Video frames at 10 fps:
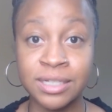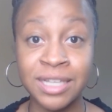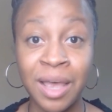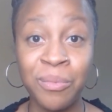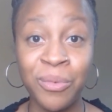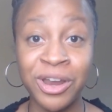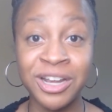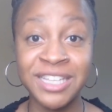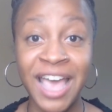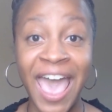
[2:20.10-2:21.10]
Some
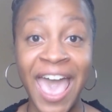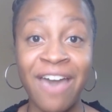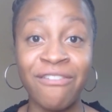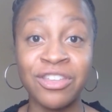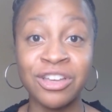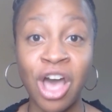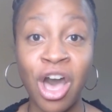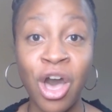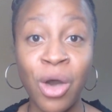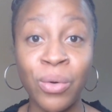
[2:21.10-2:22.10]
words have the
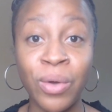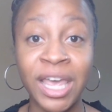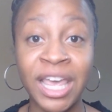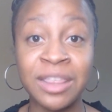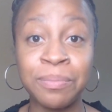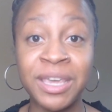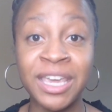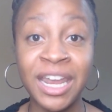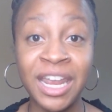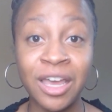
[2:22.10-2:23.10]
O at the
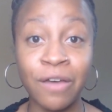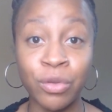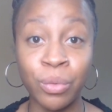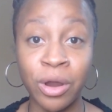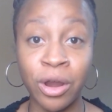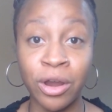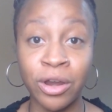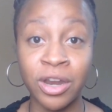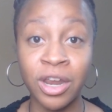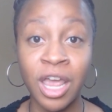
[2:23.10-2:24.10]
beginning of the word,
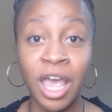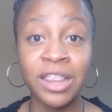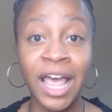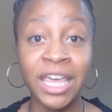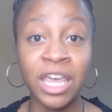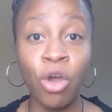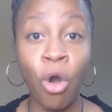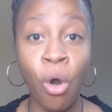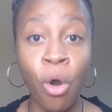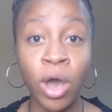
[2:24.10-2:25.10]
like in
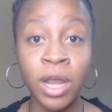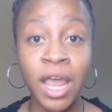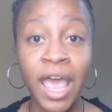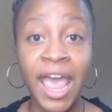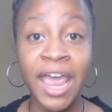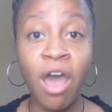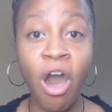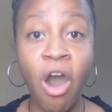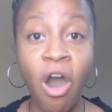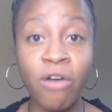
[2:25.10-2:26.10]
on and
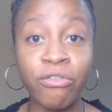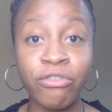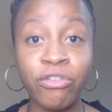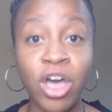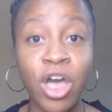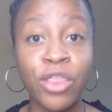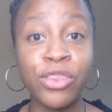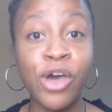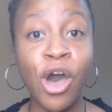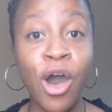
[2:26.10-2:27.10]
off.
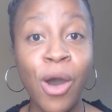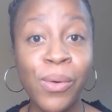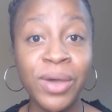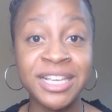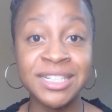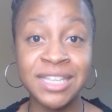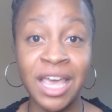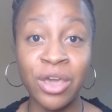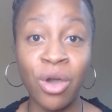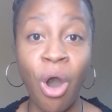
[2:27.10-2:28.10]
The O is
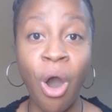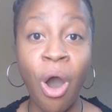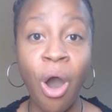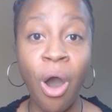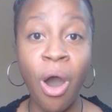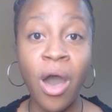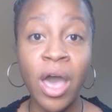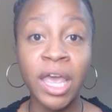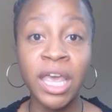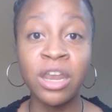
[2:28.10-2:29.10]
saying aw
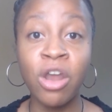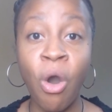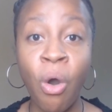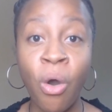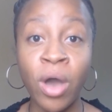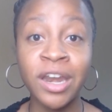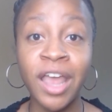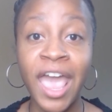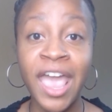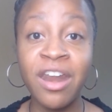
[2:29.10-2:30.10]
in on
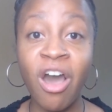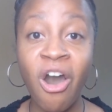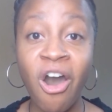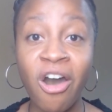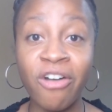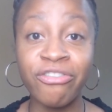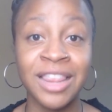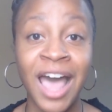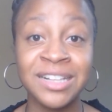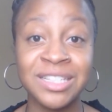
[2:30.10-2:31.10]
and off.
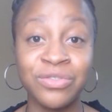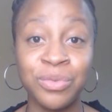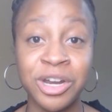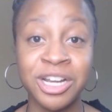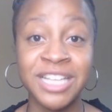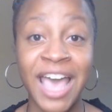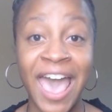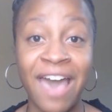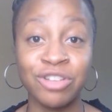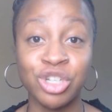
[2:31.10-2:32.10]
Lots of words
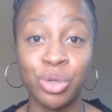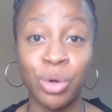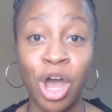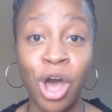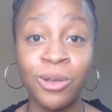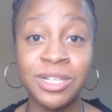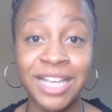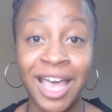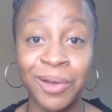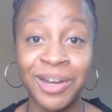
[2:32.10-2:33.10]
have a short O
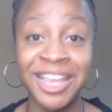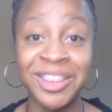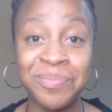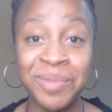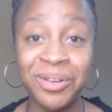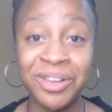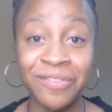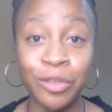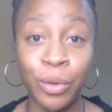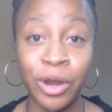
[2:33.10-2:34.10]
sound in the middle
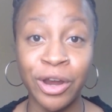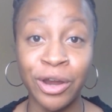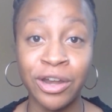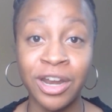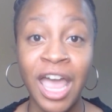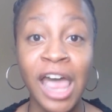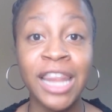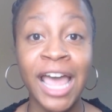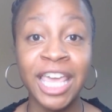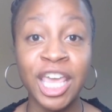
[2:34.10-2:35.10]
of the word,
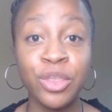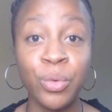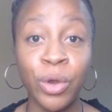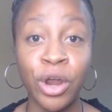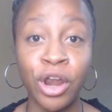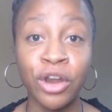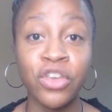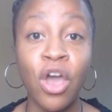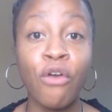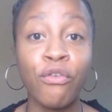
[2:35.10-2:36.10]
like in the words
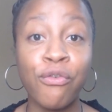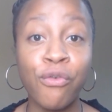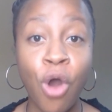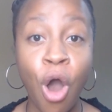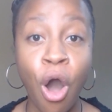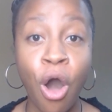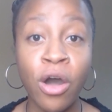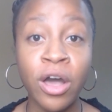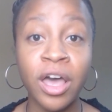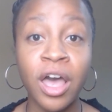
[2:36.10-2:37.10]

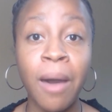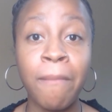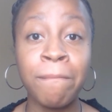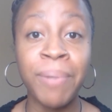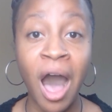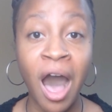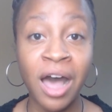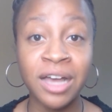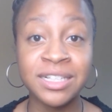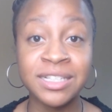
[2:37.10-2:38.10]
frog,
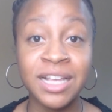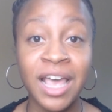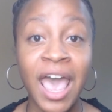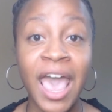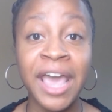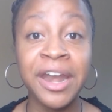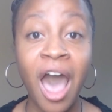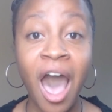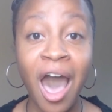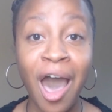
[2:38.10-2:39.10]
box, and
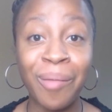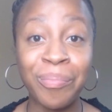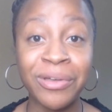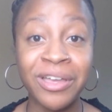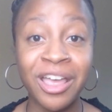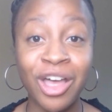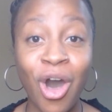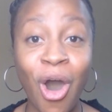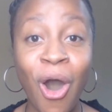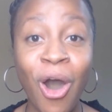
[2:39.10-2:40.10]
hop.
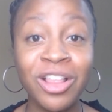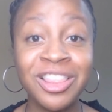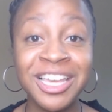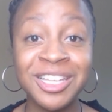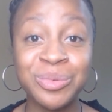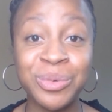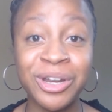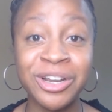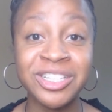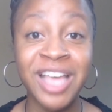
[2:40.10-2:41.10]
All these
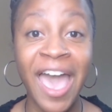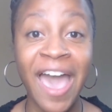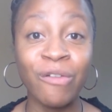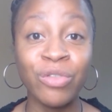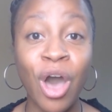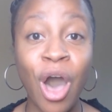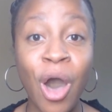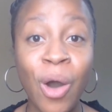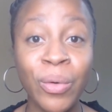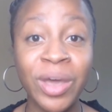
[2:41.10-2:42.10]
words have the
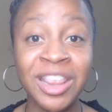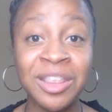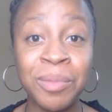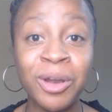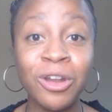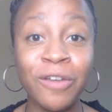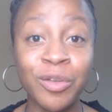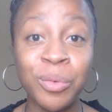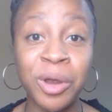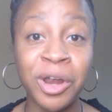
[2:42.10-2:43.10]
O in the middle of
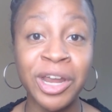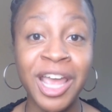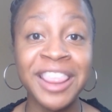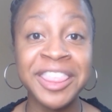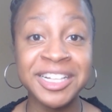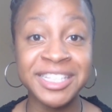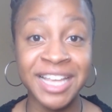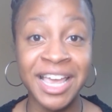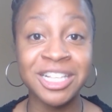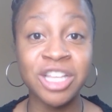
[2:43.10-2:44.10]
the word that
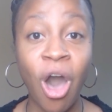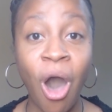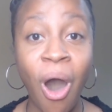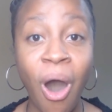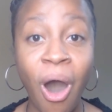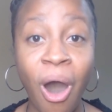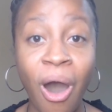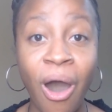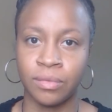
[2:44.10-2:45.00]
says aw.